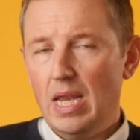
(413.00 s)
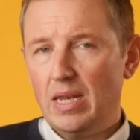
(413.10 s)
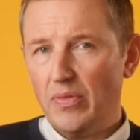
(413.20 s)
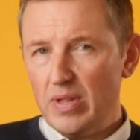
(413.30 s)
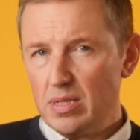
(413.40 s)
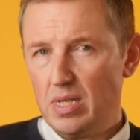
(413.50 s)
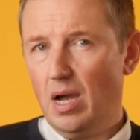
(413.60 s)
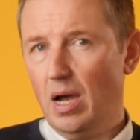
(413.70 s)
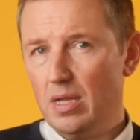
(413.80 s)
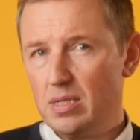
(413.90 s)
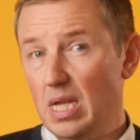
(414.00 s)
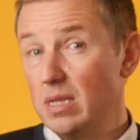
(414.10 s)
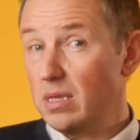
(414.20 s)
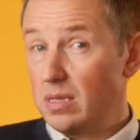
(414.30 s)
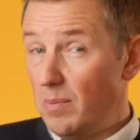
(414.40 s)
Now, this task is
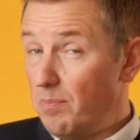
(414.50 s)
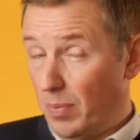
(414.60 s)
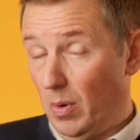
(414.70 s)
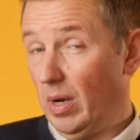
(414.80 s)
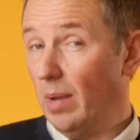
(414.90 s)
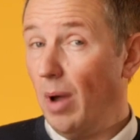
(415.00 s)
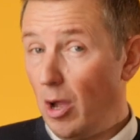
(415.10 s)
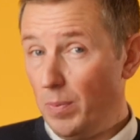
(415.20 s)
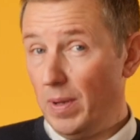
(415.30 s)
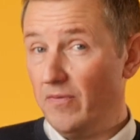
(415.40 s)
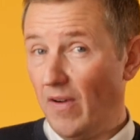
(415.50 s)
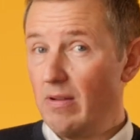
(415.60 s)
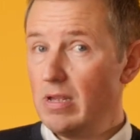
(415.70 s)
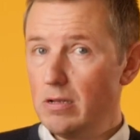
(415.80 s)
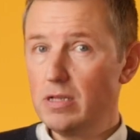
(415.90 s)
a simple and I'm hoping
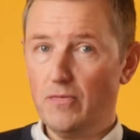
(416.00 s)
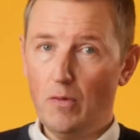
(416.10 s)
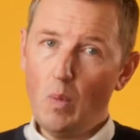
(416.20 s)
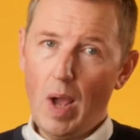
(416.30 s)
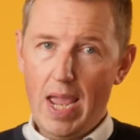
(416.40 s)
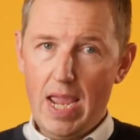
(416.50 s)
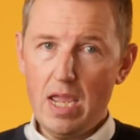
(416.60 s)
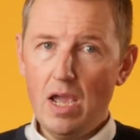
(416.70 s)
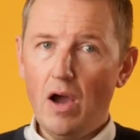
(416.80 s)
very useful way